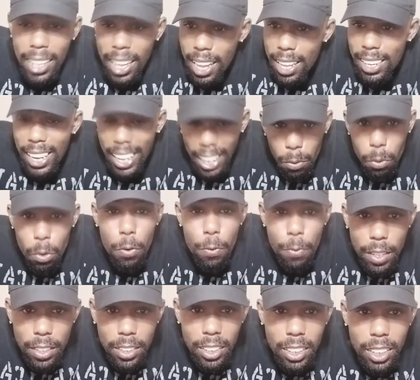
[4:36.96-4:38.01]
and it will
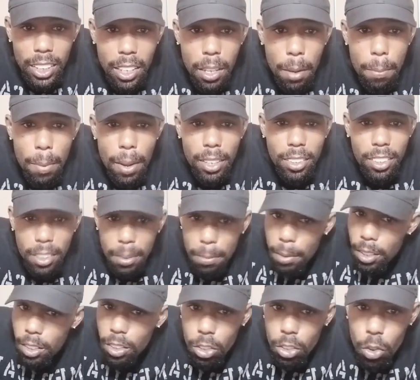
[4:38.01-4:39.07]
physically combustion
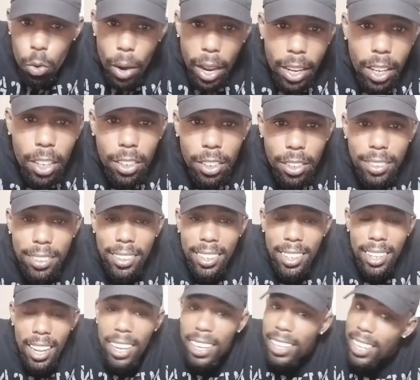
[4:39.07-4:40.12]
much quicker.
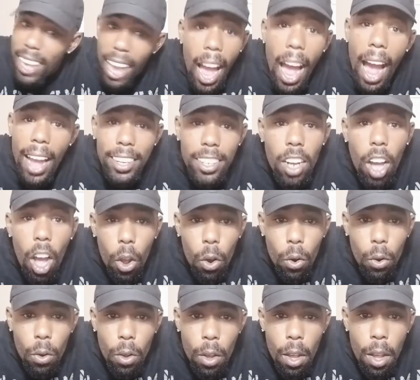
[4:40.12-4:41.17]
Yeah, I
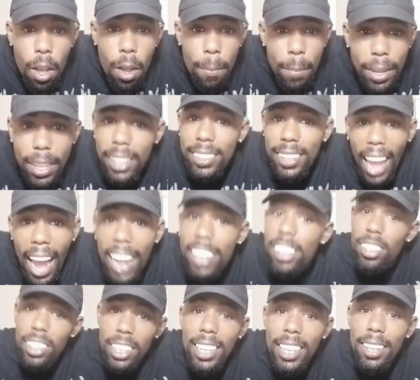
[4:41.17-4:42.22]
know, because
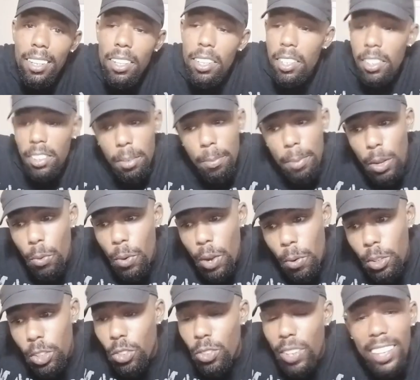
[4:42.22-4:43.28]
actually, to be
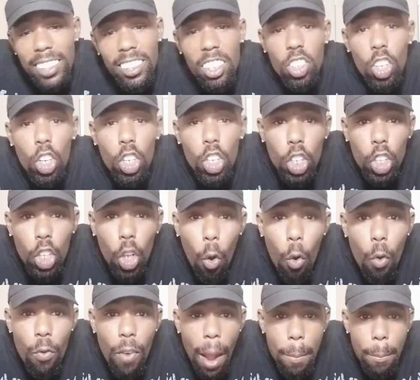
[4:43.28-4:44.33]
real with you, that's such a
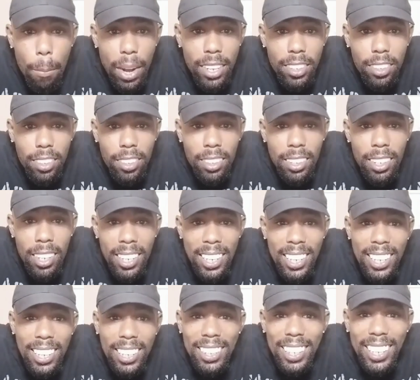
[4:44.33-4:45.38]
low vibration.
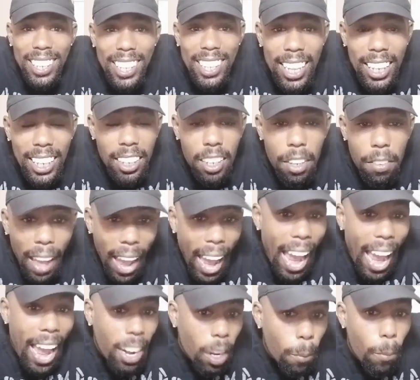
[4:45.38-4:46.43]
The killing of
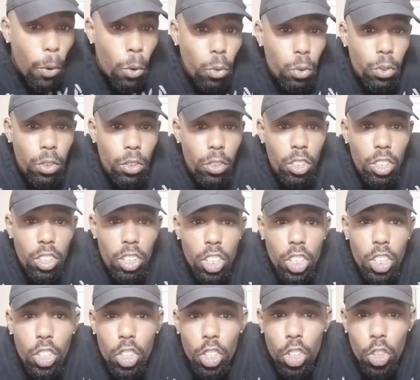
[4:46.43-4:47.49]
animals just to
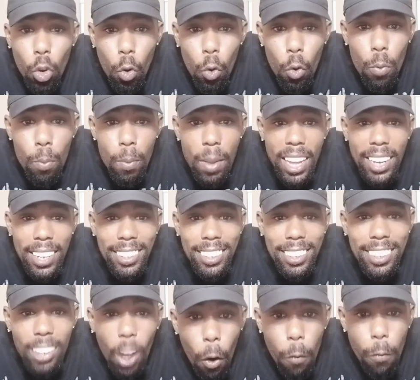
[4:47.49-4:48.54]
consume in a
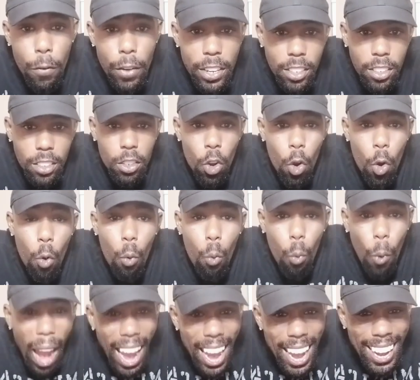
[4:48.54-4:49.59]
selfish
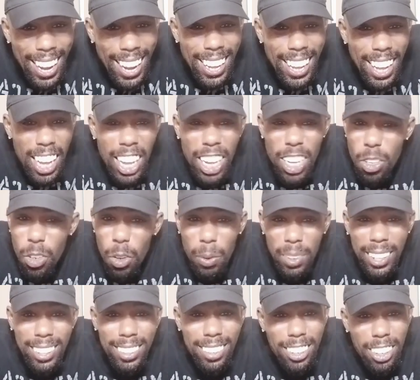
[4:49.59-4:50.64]
way, you know
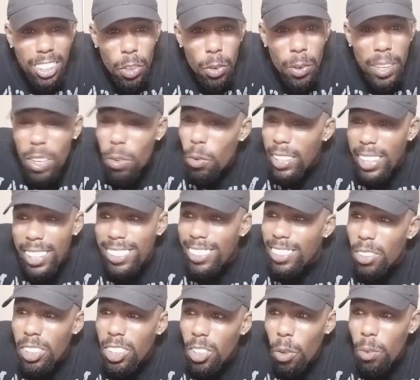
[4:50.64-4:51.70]
what that's gonna do? Anyone that's
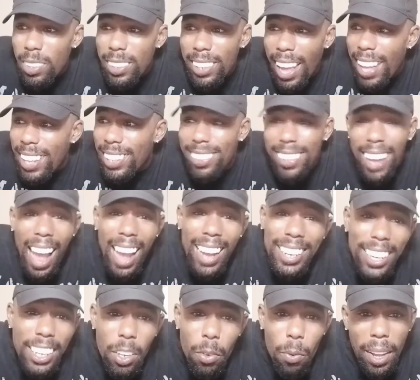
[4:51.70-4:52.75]
still condoning that is
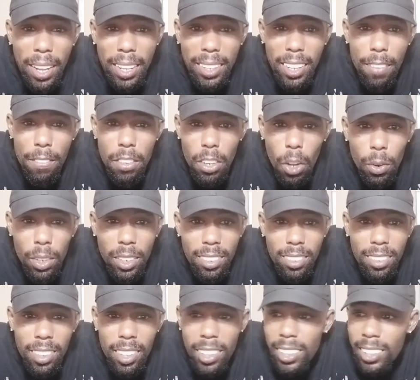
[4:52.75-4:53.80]
dying anyway. If you
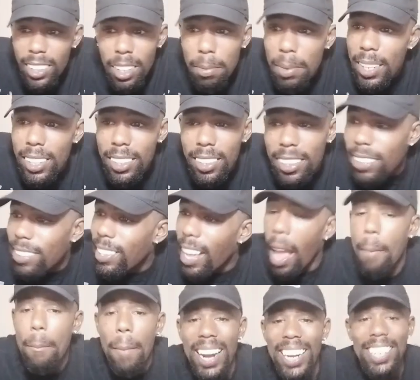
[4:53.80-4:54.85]
notice, them niggas is
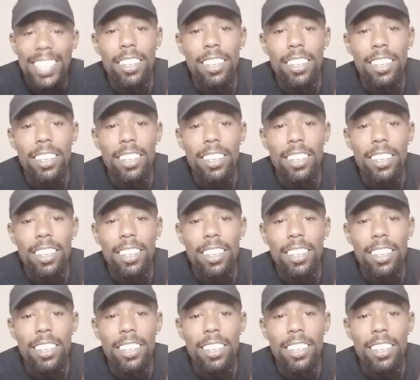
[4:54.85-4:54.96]
dying by